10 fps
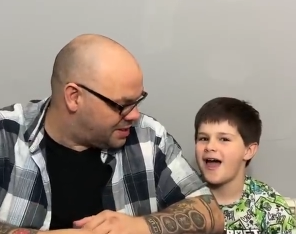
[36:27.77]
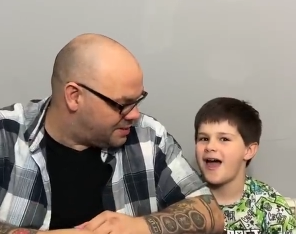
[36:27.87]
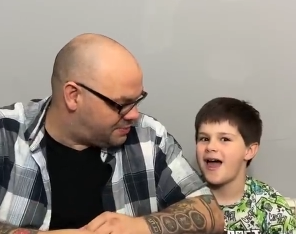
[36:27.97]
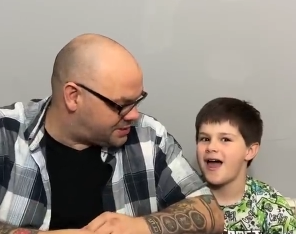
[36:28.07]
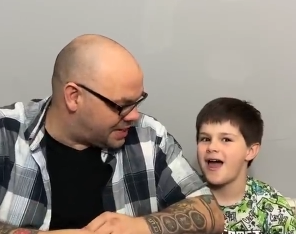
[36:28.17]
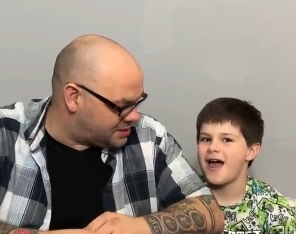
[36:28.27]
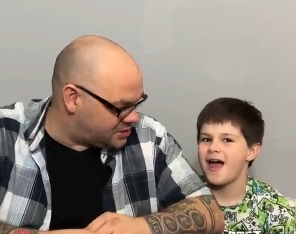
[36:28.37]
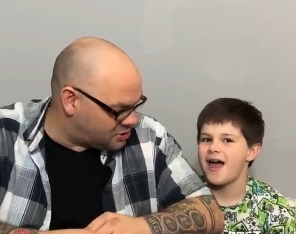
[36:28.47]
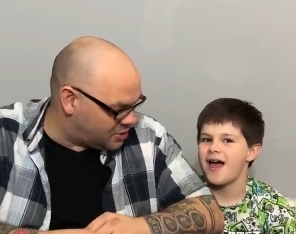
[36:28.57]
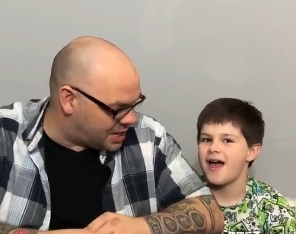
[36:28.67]

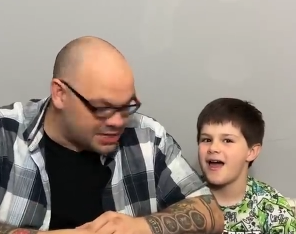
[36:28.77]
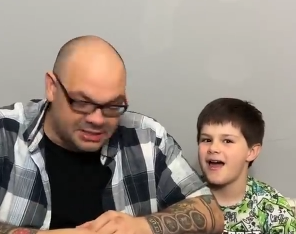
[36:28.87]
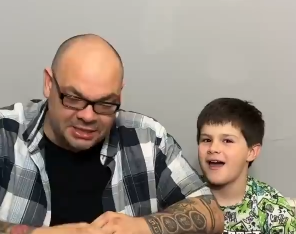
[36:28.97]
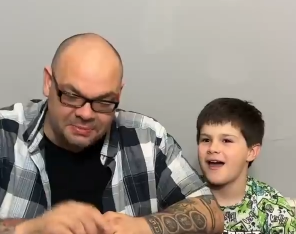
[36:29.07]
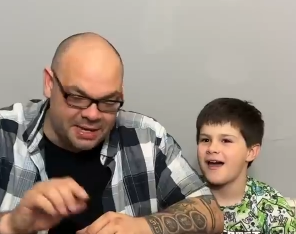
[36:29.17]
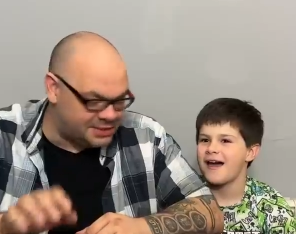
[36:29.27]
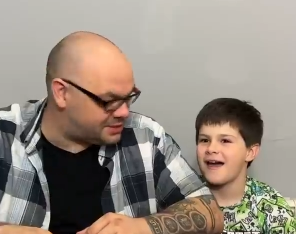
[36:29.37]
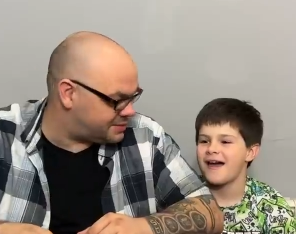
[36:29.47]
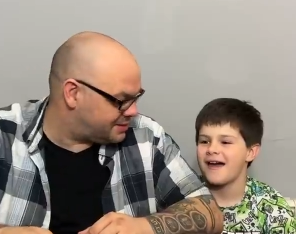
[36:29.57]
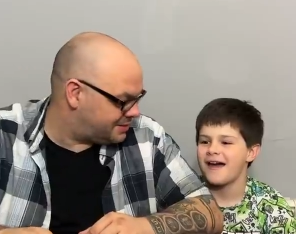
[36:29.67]
Speaker 1: percentage on case dismissed.
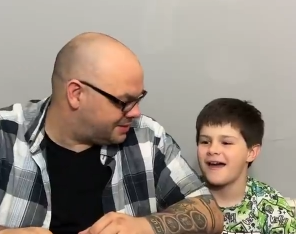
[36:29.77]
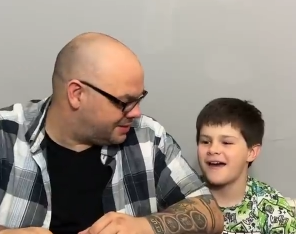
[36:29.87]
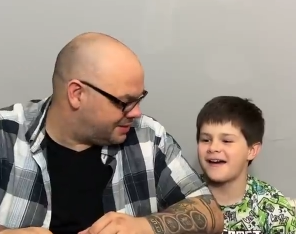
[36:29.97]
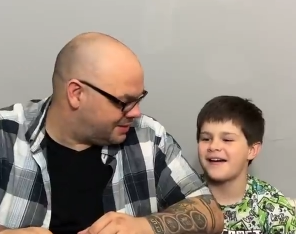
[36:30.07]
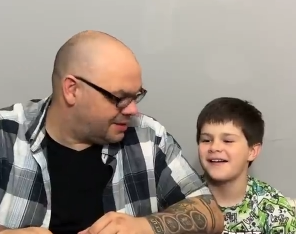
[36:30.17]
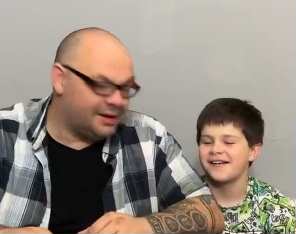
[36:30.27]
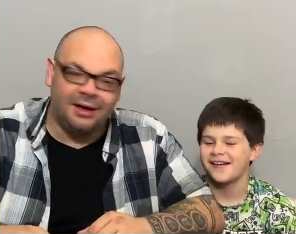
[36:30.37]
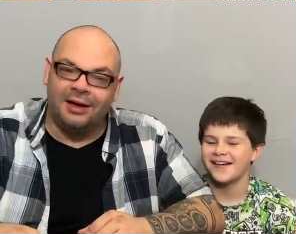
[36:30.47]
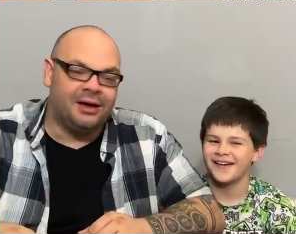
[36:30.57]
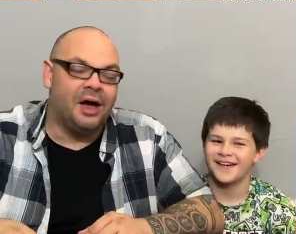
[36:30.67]

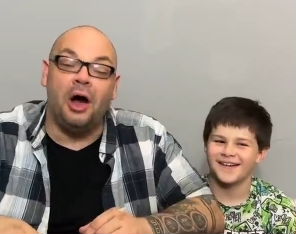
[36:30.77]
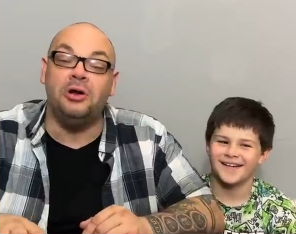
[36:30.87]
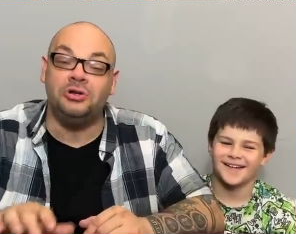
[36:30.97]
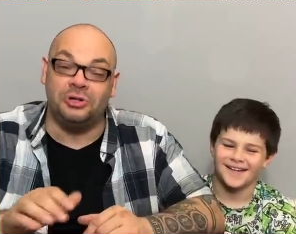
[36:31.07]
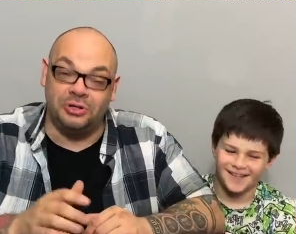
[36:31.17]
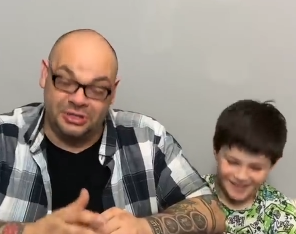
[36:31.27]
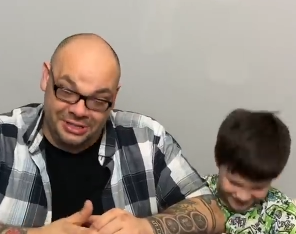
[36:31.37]
100,